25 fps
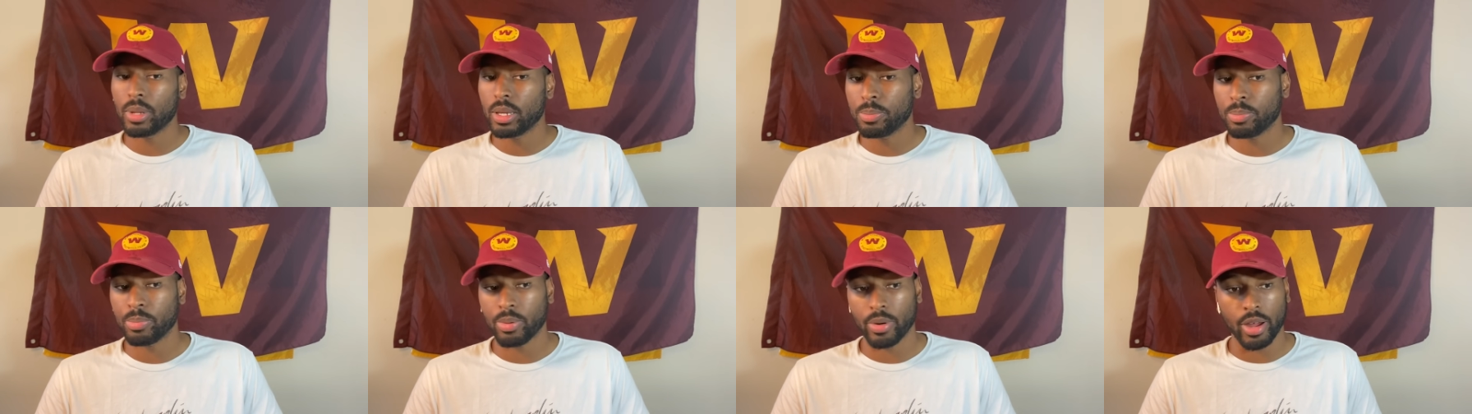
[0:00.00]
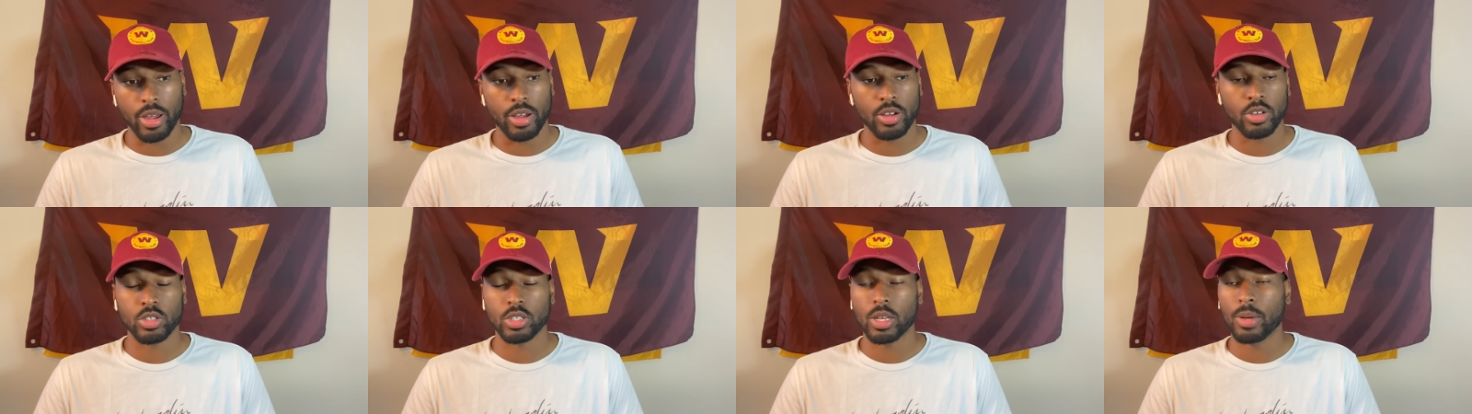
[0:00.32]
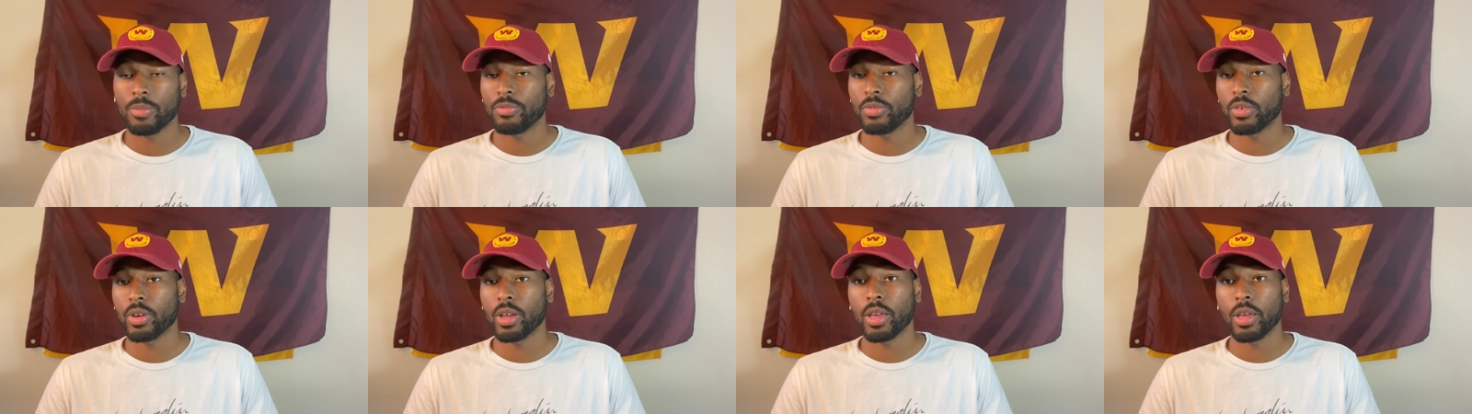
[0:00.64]
prayers up
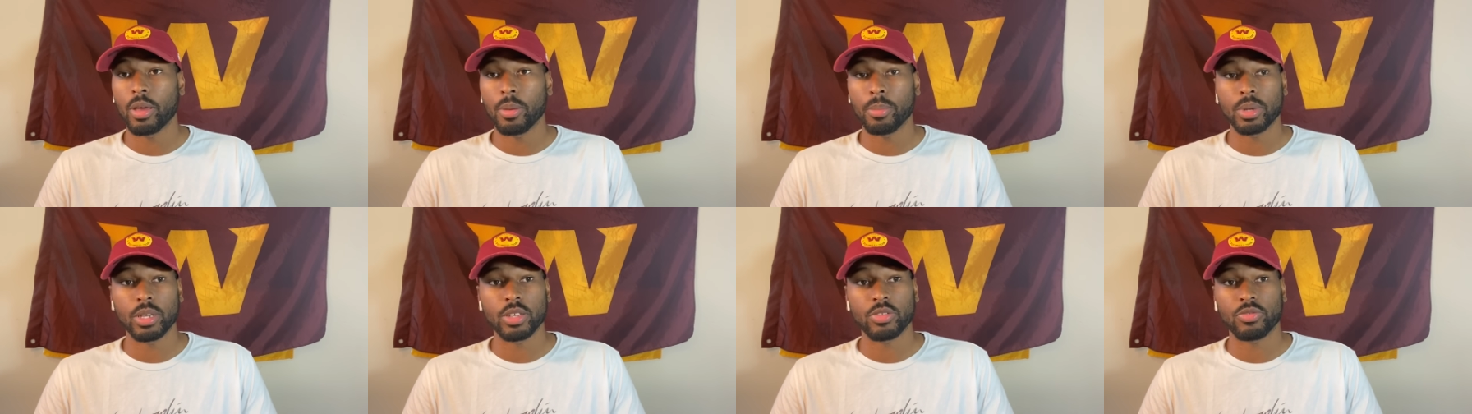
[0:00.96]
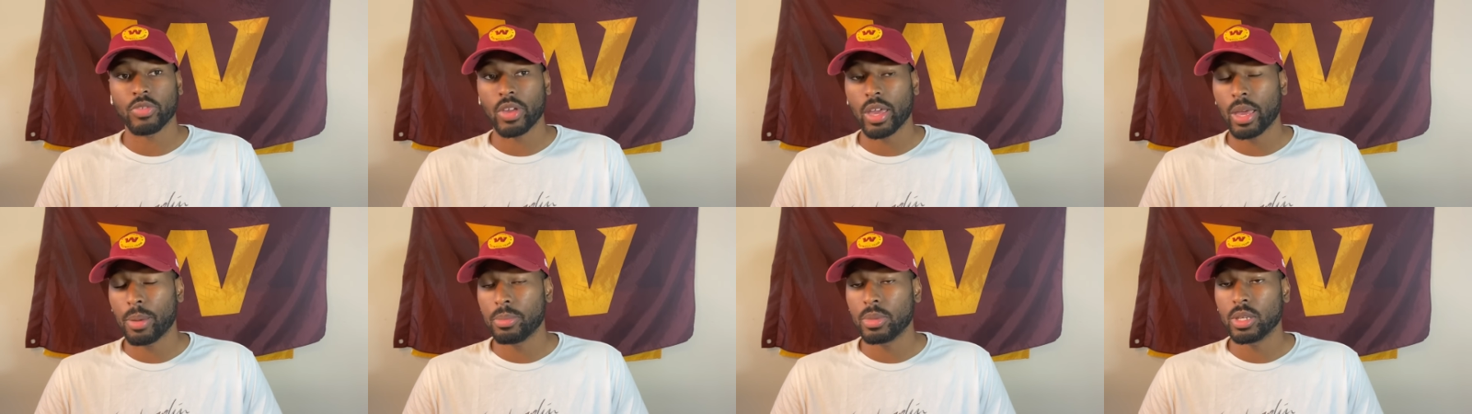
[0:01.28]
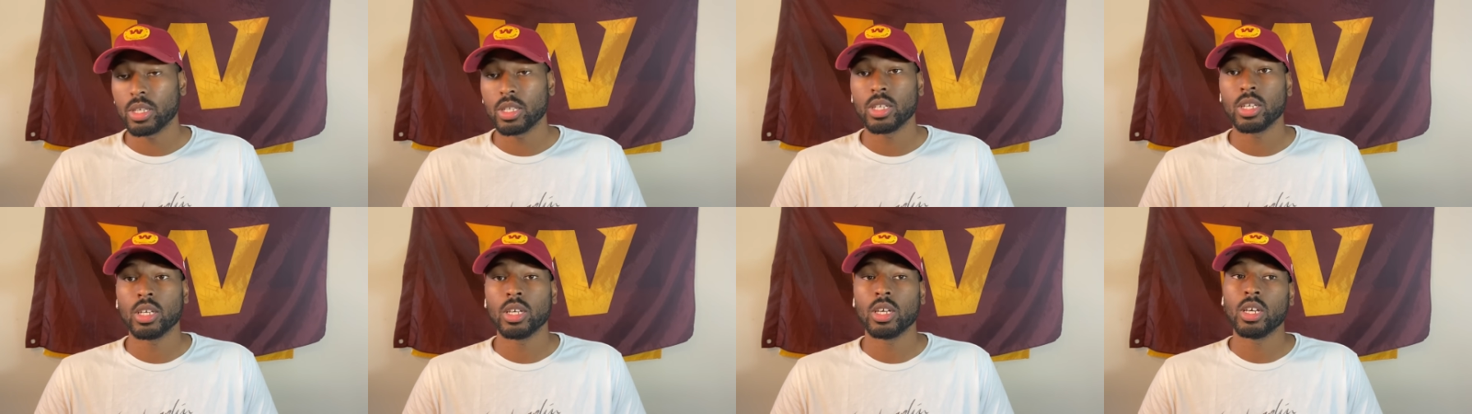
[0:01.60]
for him and his
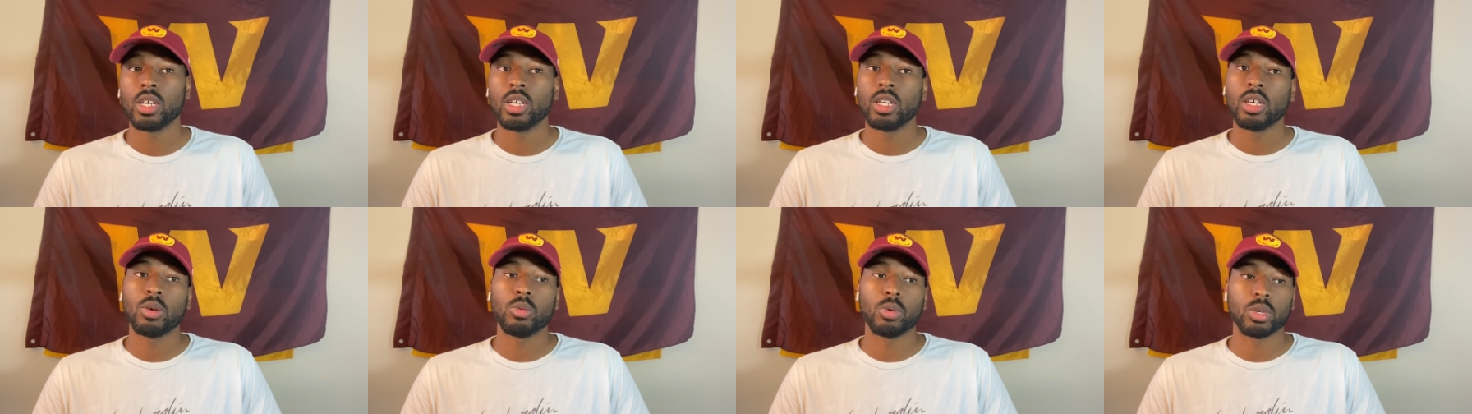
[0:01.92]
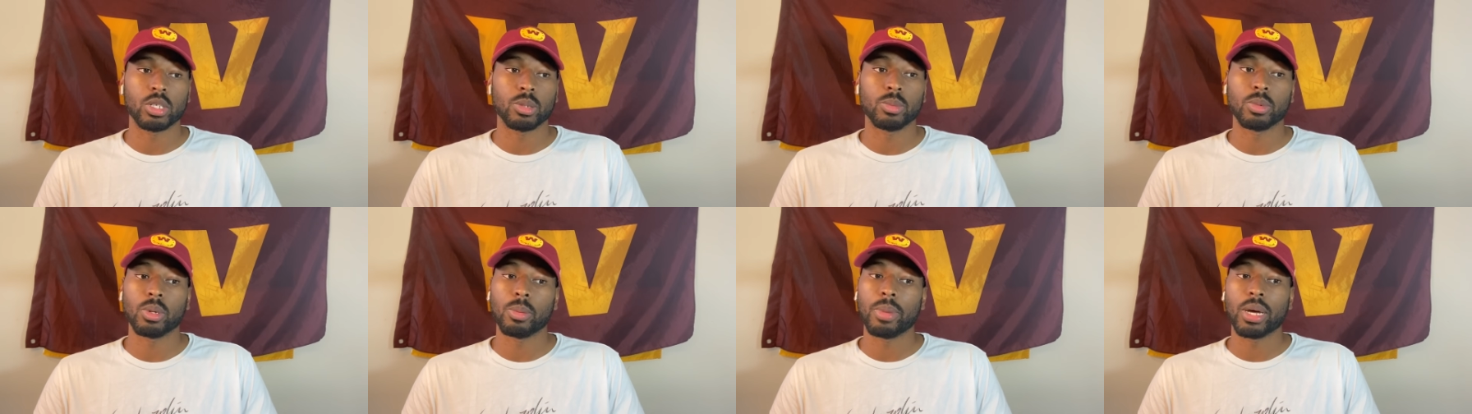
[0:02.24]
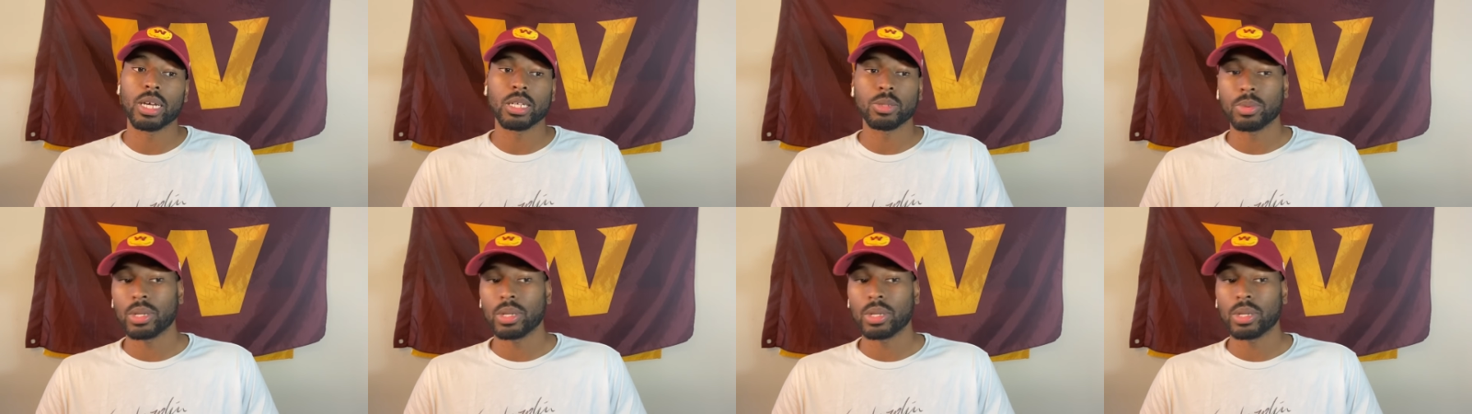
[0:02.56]
family wish him the best.